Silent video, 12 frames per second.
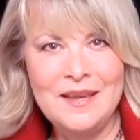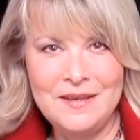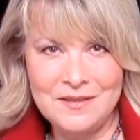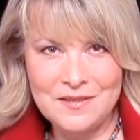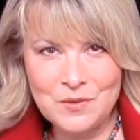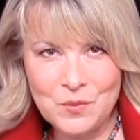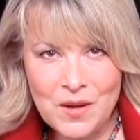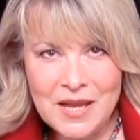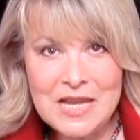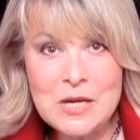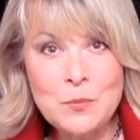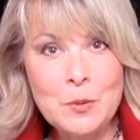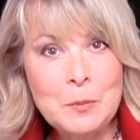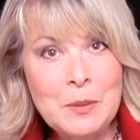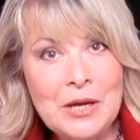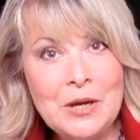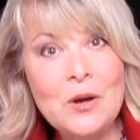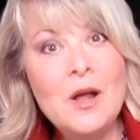And it's the way you
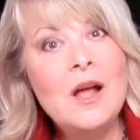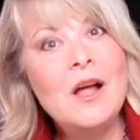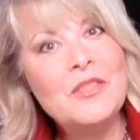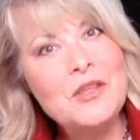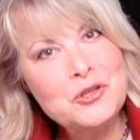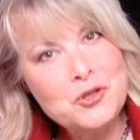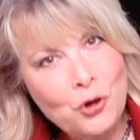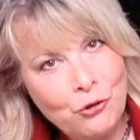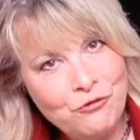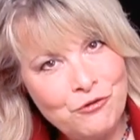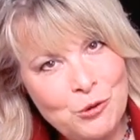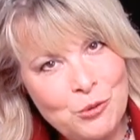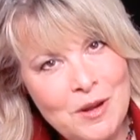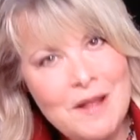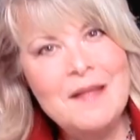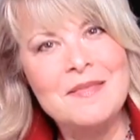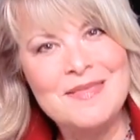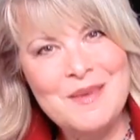prepare the tofu
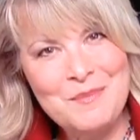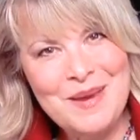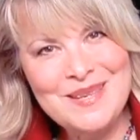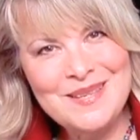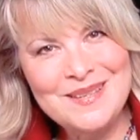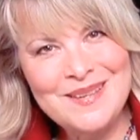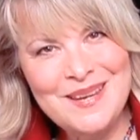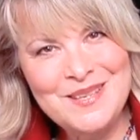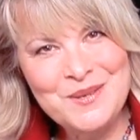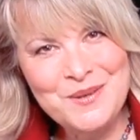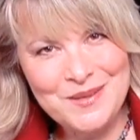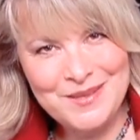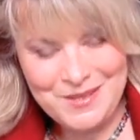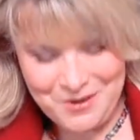that makes it taste good.